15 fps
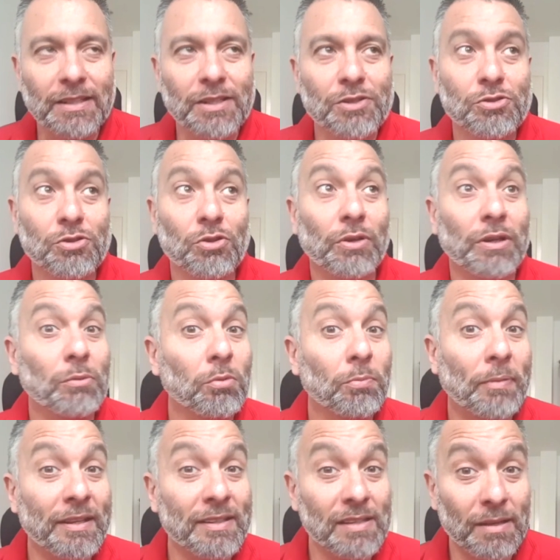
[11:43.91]
So it would
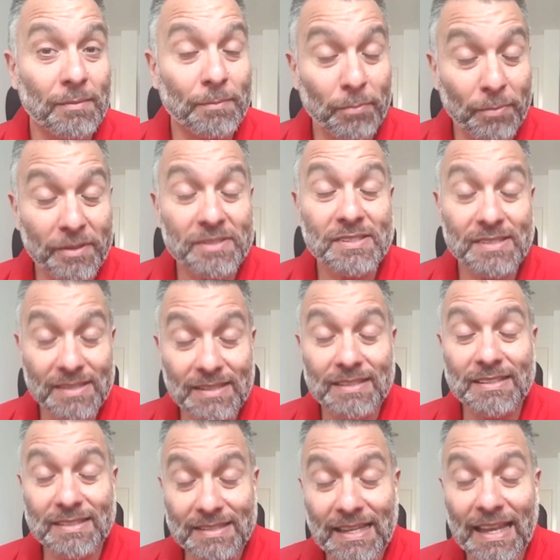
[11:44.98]
be
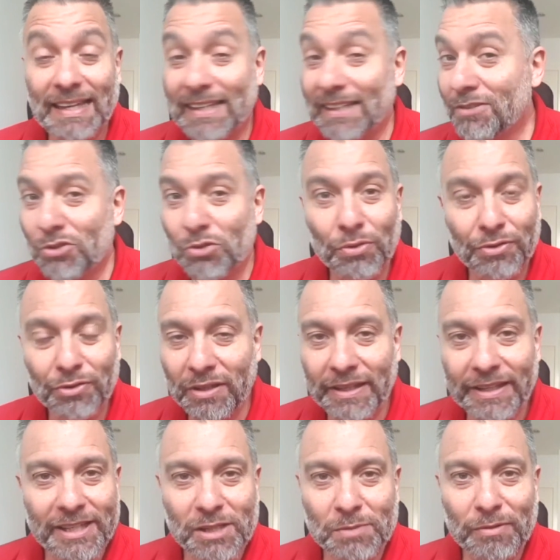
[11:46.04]
taking 2-3
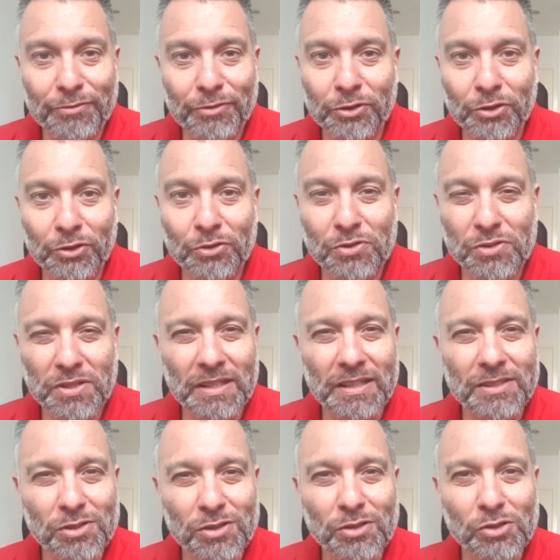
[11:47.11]
years before you could see
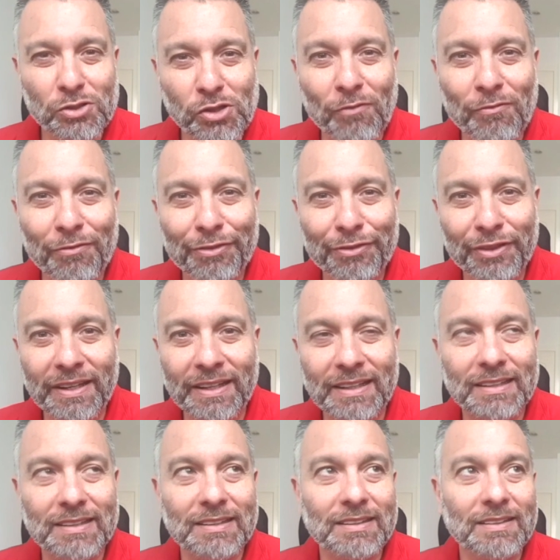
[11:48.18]
something